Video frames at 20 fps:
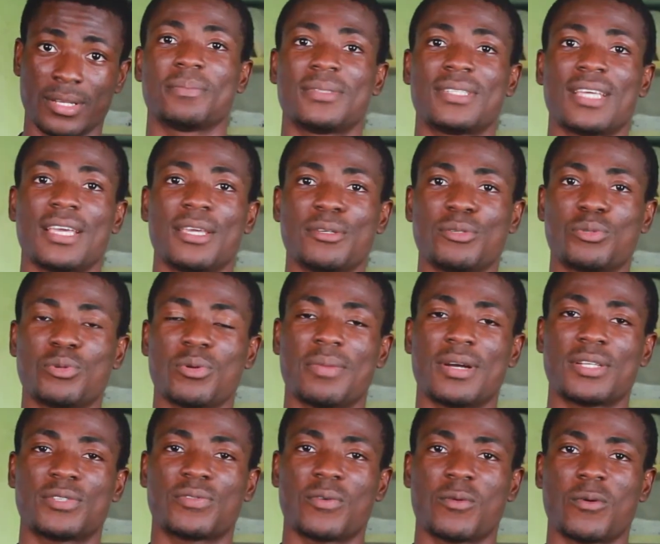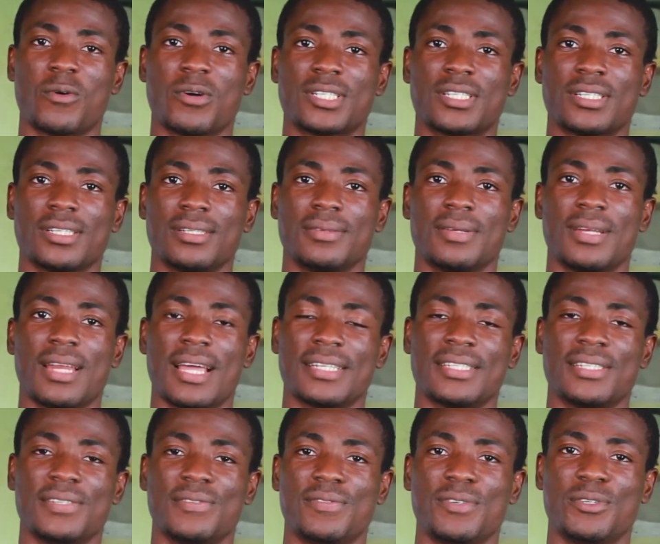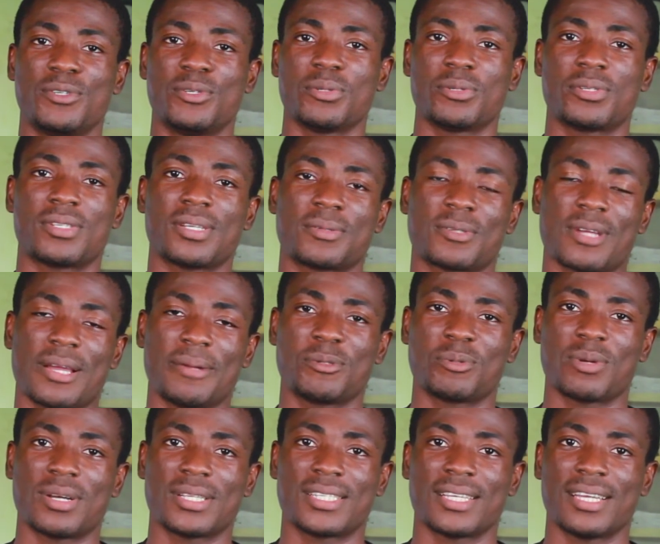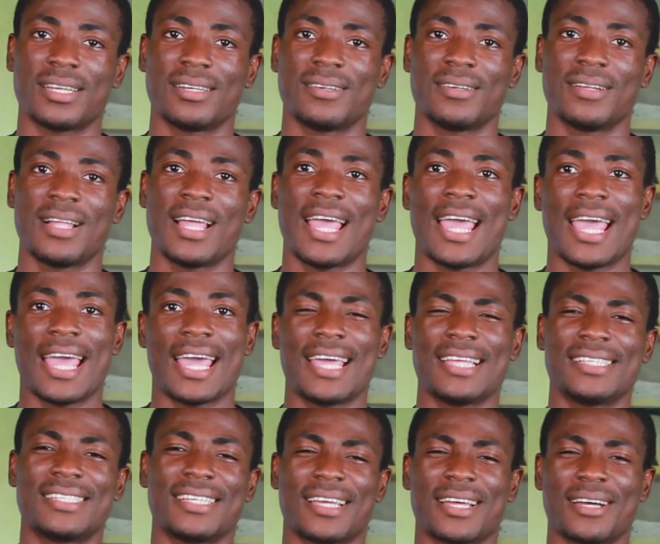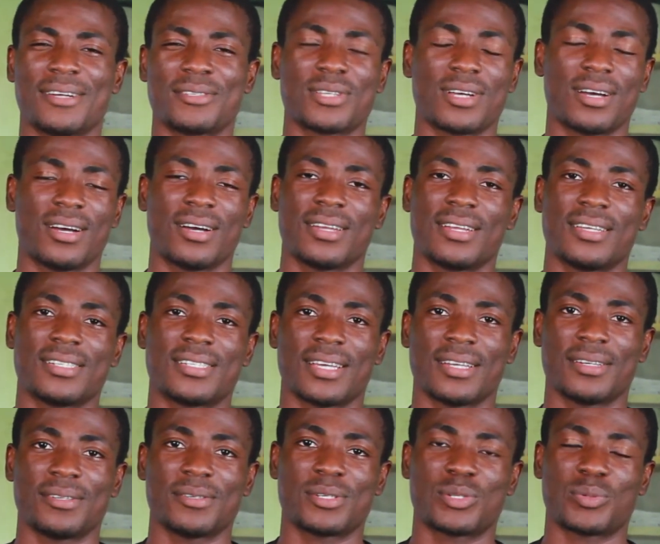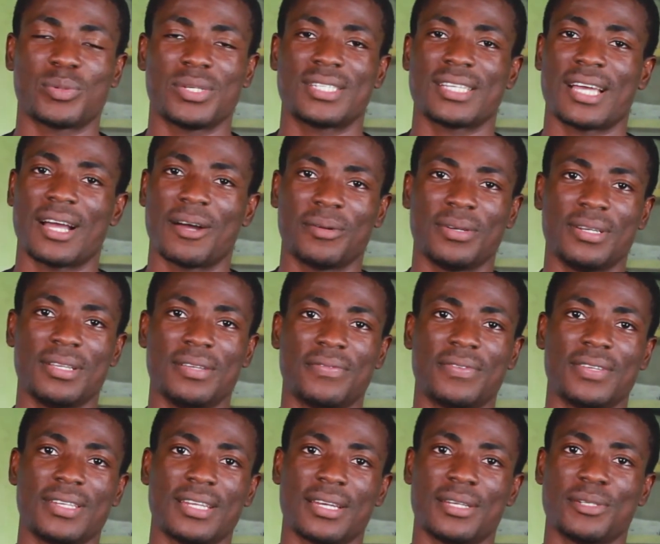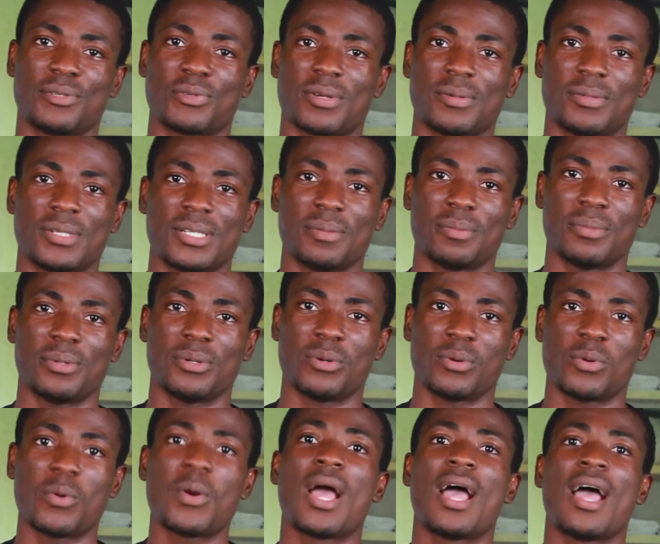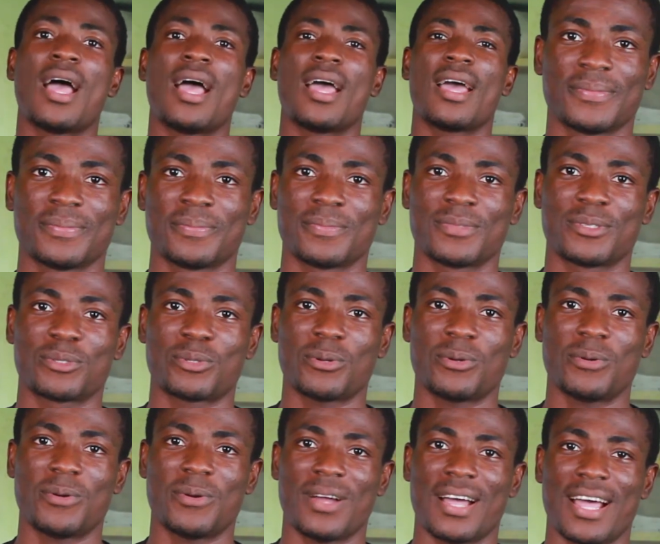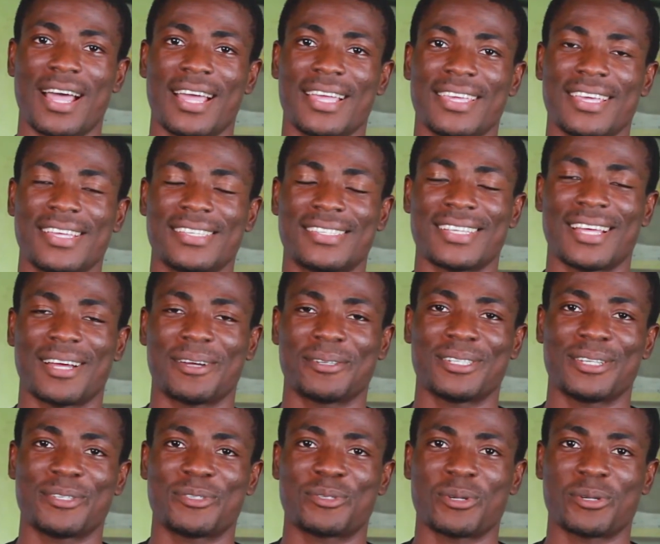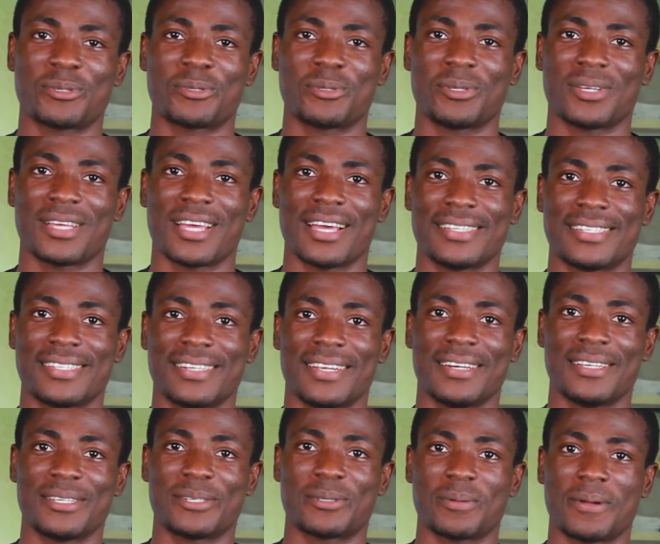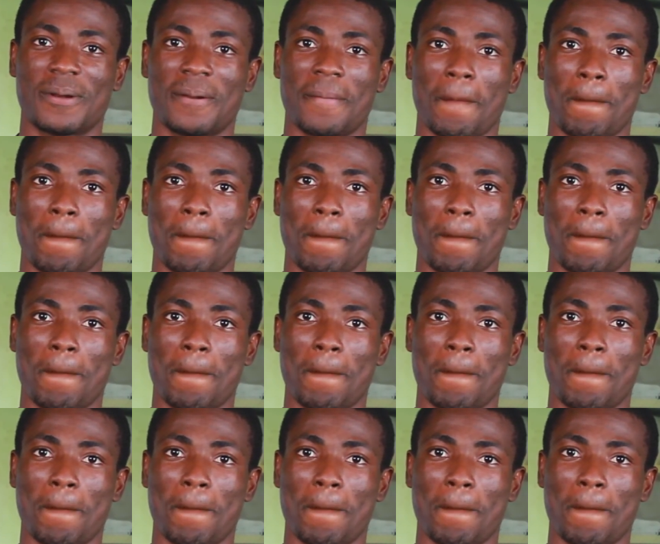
Thank you so much for watching. Like this video, subscribe to our channel, and check out our other channels, which I'll leave in the description below. So I guess I'll just talk to you guys in this one.